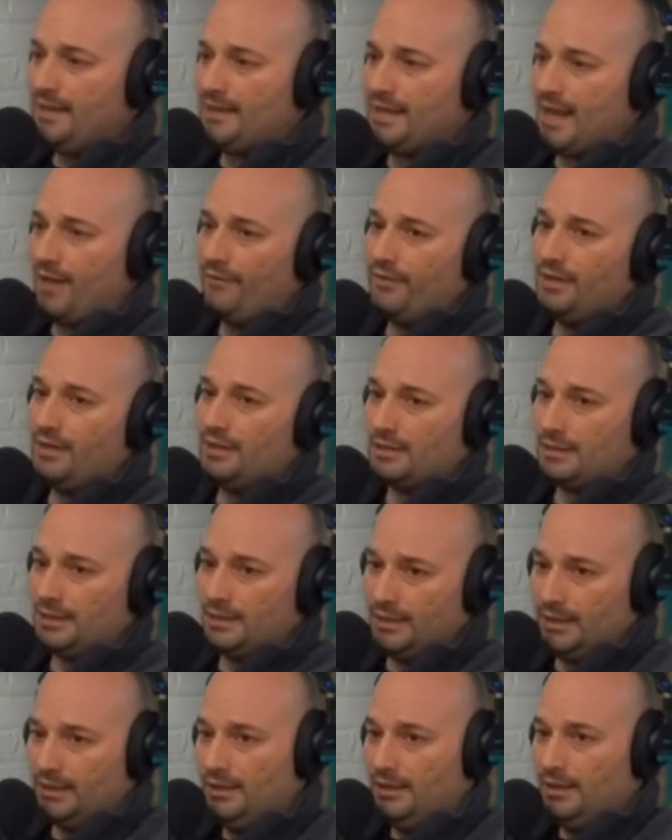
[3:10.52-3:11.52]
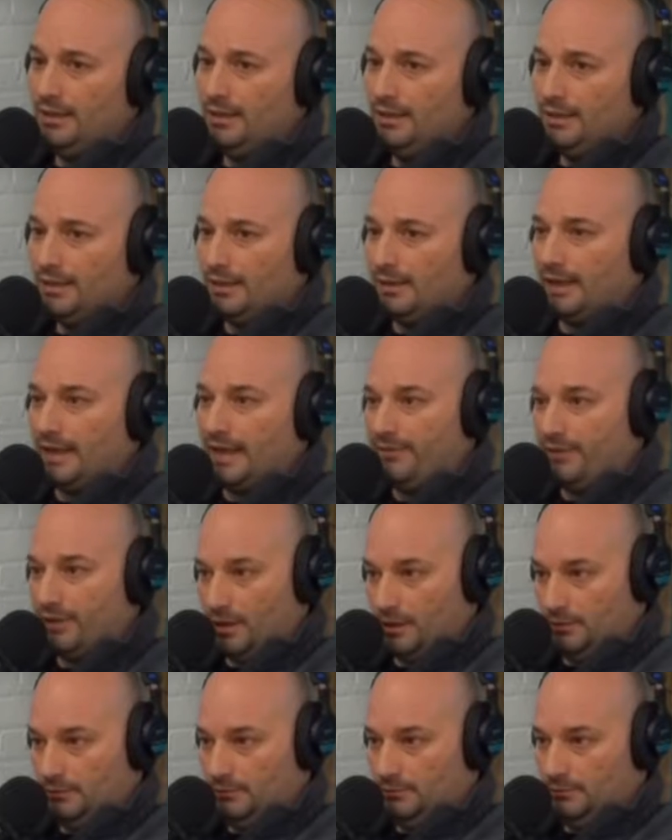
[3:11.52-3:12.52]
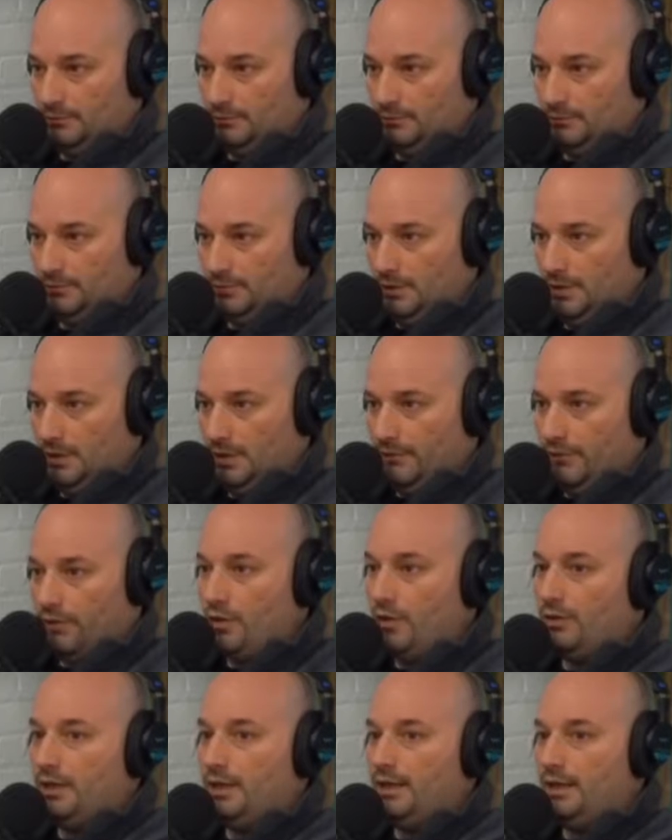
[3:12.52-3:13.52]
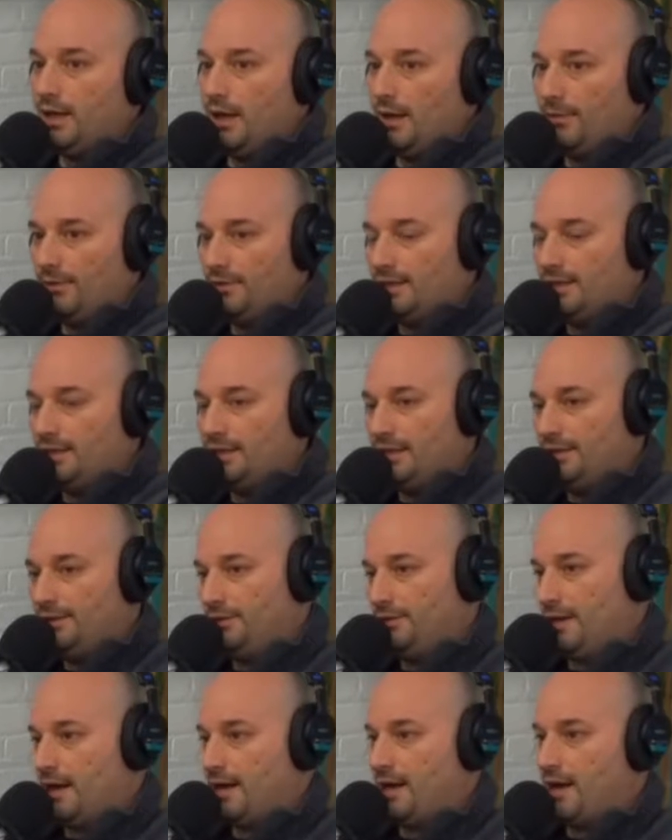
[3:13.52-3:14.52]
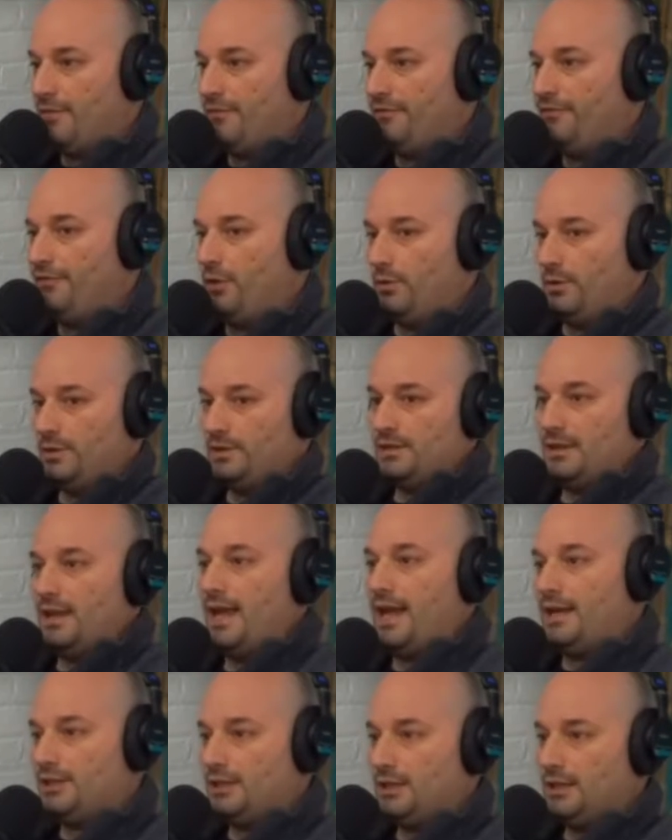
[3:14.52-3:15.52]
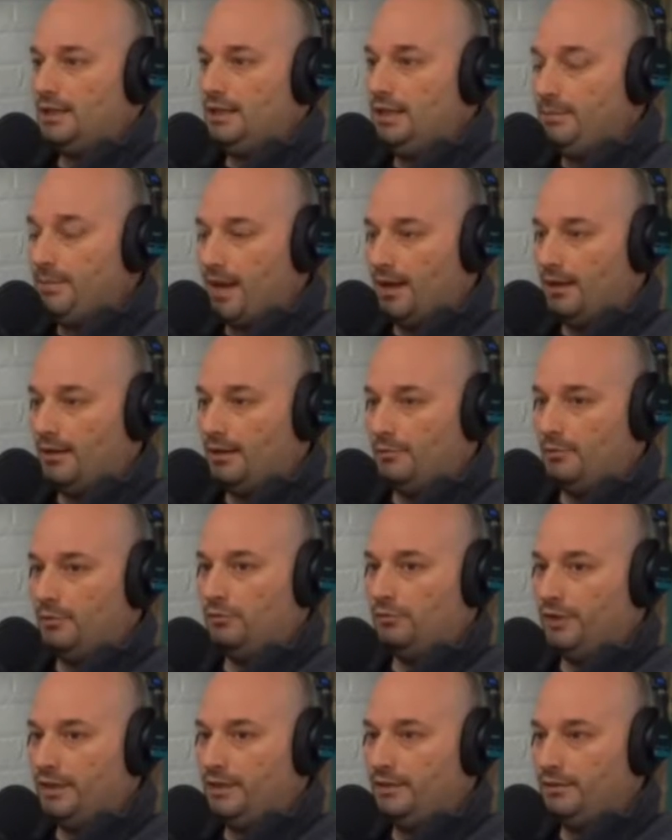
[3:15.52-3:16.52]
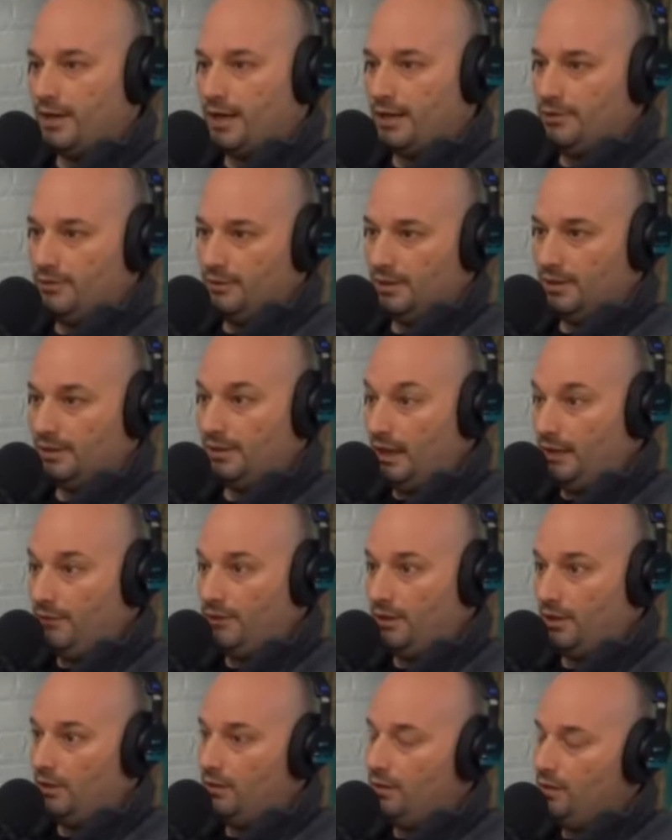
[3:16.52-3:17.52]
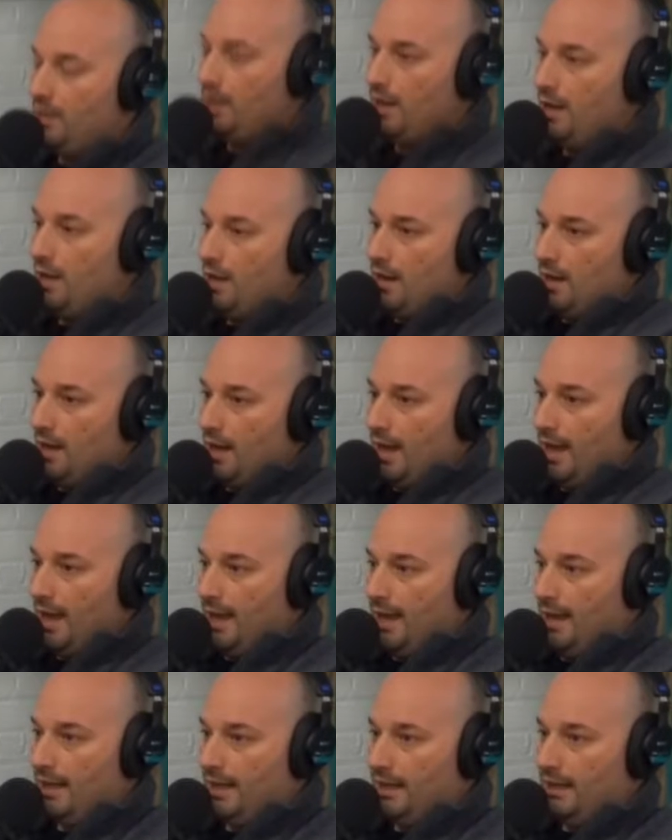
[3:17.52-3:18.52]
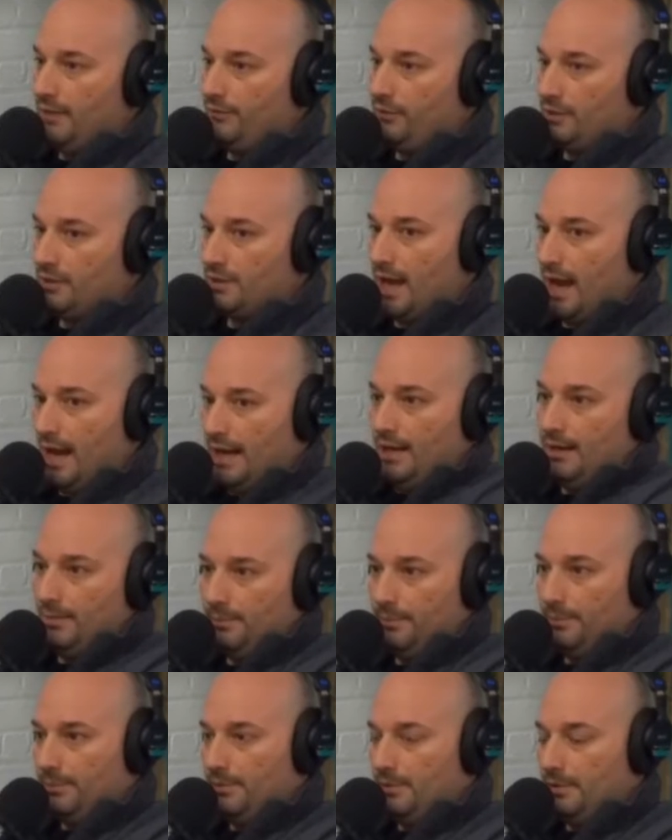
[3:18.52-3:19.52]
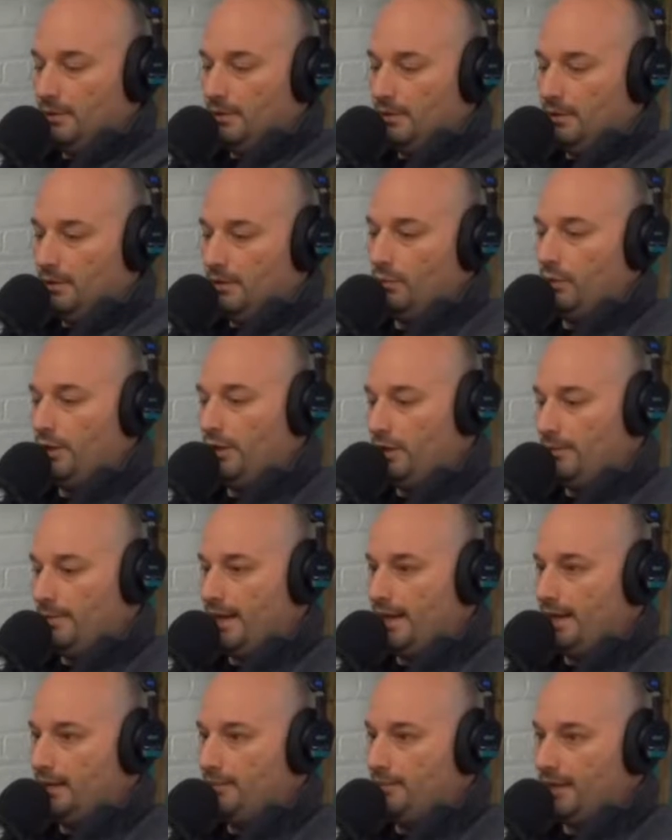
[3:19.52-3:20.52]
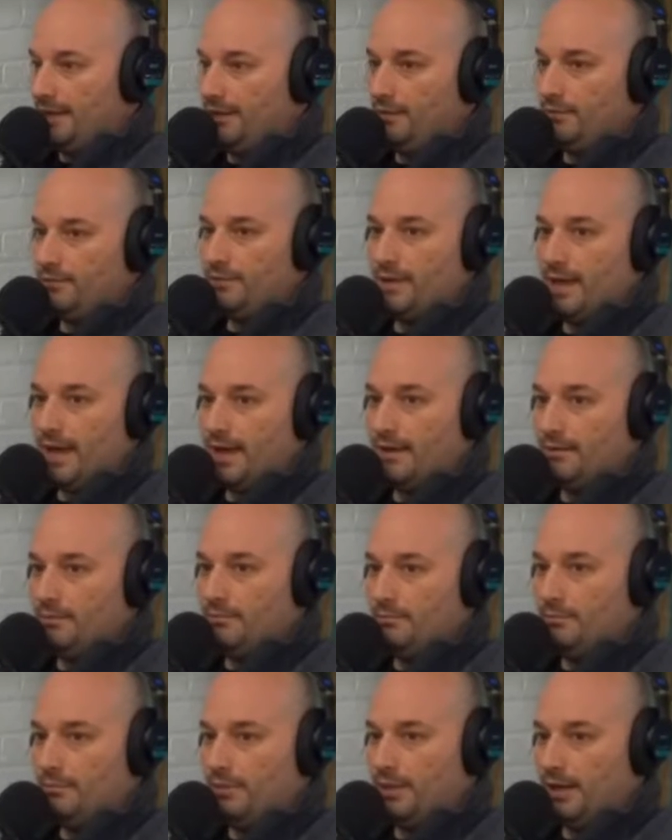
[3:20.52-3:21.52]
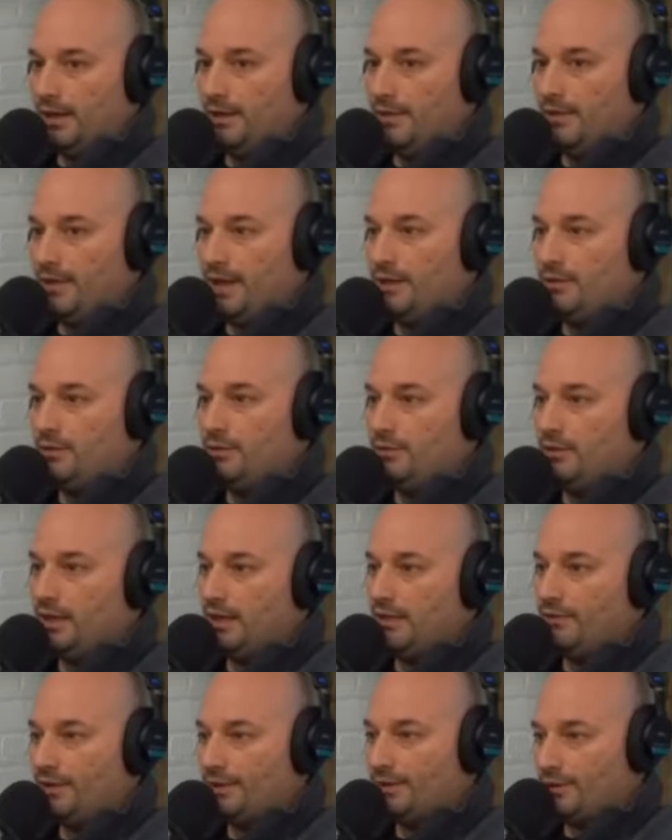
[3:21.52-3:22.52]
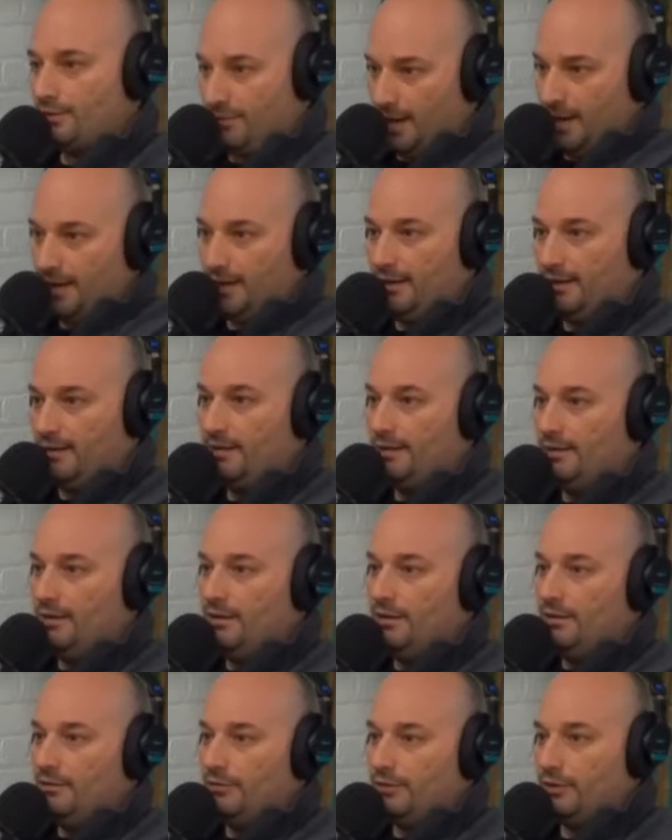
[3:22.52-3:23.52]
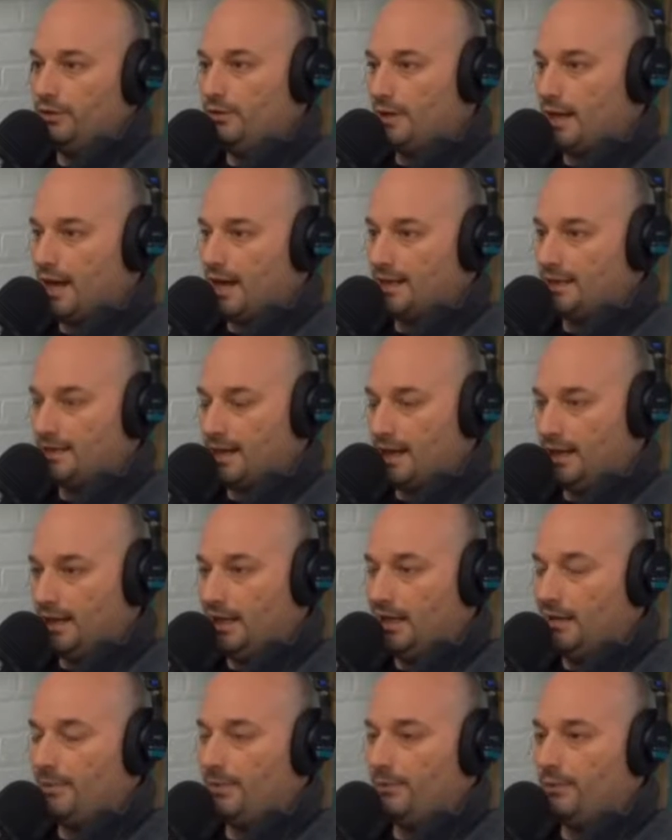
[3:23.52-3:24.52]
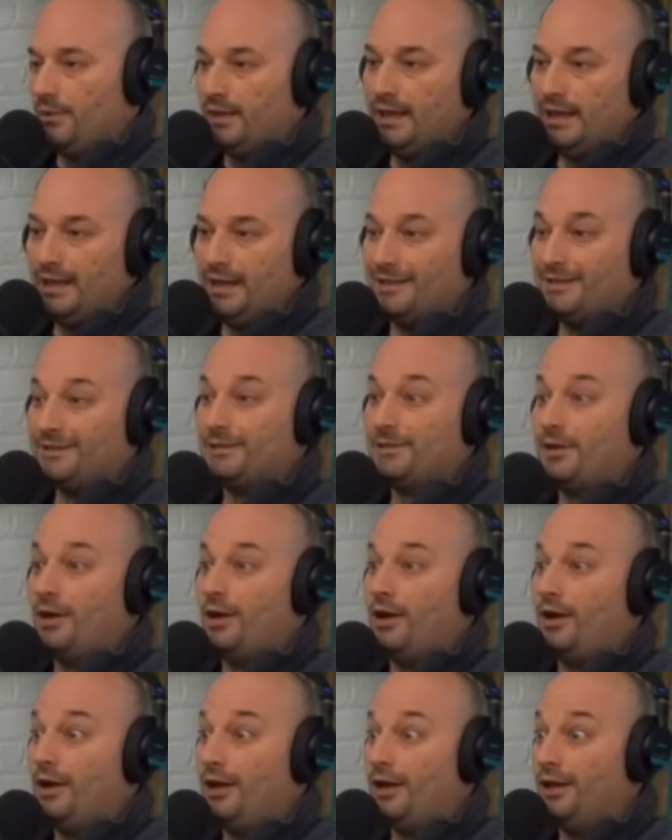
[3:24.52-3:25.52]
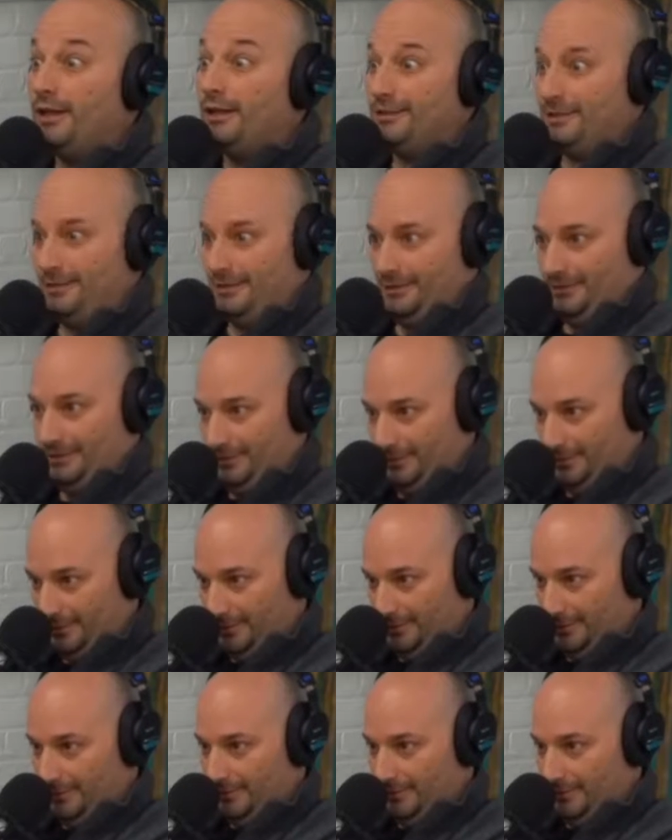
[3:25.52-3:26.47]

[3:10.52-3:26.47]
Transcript: And that is obviously Klaviyo. If you go to ecommerceuncensored.com forward slash email, it will redirect you to Klaviyo. And if you sign up, we don't make any money off of that, but they do give us credit for you guys signing up. And we're getting a ton